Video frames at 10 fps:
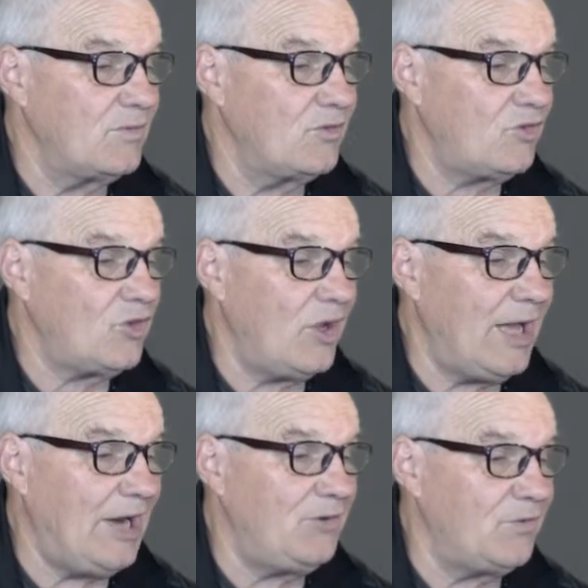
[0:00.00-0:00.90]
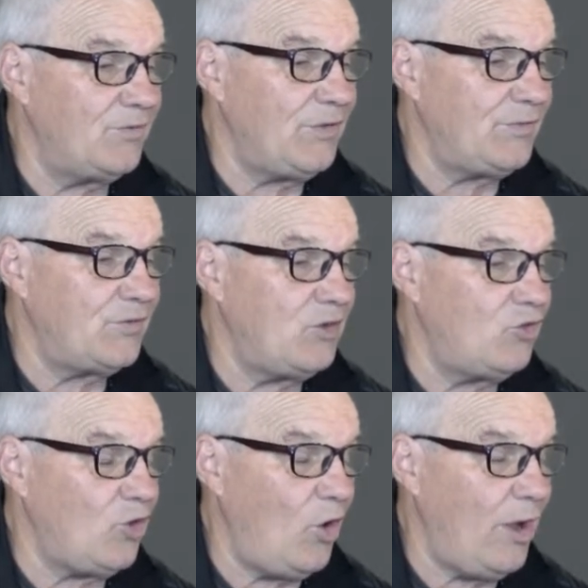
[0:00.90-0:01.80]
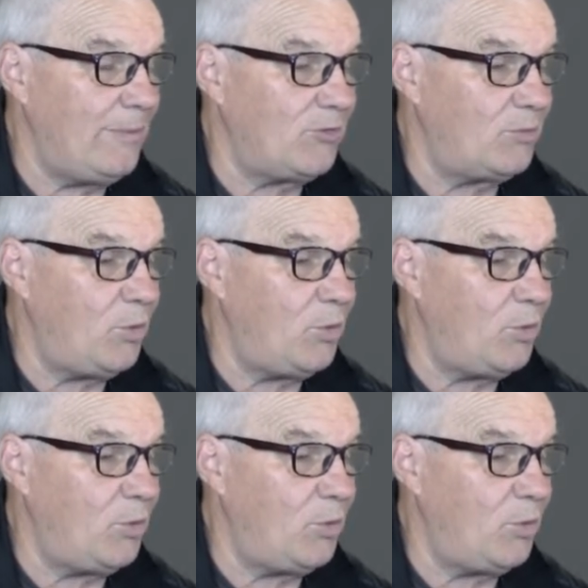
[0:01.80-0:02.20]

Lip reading: Just go 150 times